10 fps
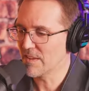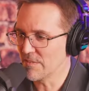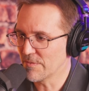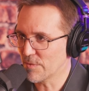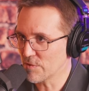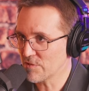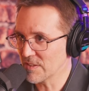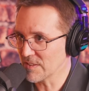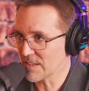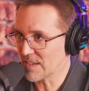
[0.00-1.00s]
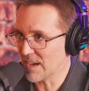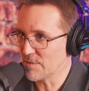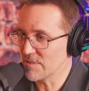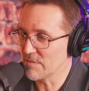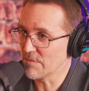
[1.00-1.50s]
unfortunately, I
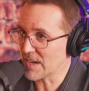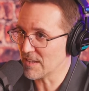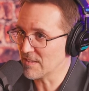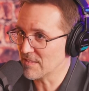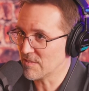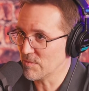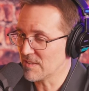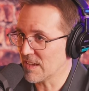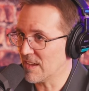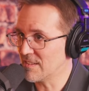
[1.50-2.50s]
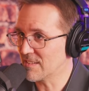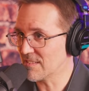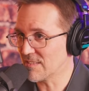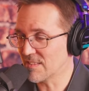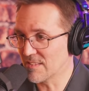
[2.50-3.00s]
was invited to attend
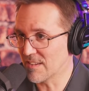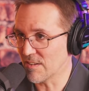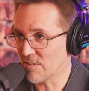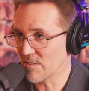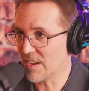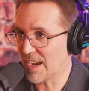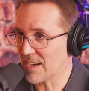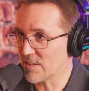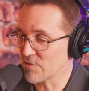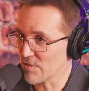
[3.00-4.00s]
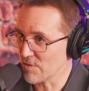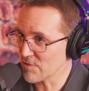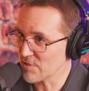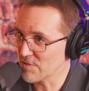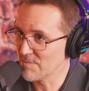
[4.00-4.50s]
the dinner at a
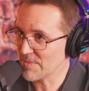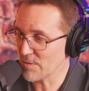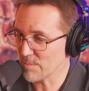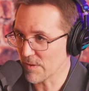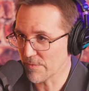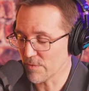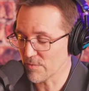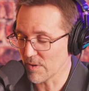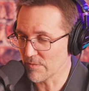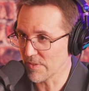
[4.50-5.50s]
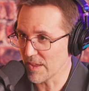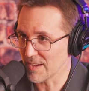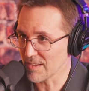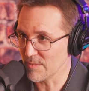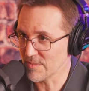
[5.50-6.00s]
church. Mm-hmm. That was my mm-hmm. first red
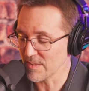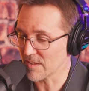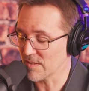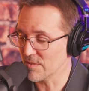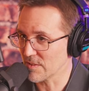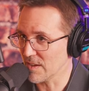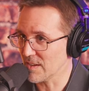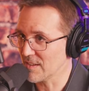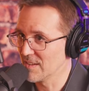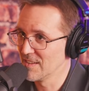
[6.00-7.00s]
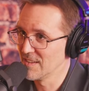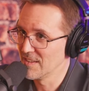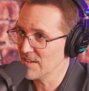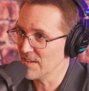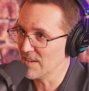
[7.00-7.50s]
flag. I was like, okay.
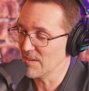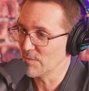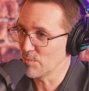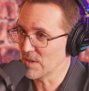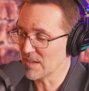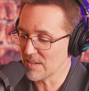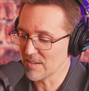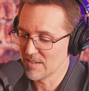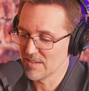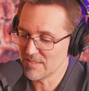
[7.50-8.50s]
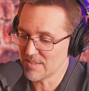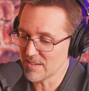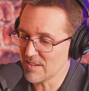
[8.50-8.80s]
Okay. Uh, we didn't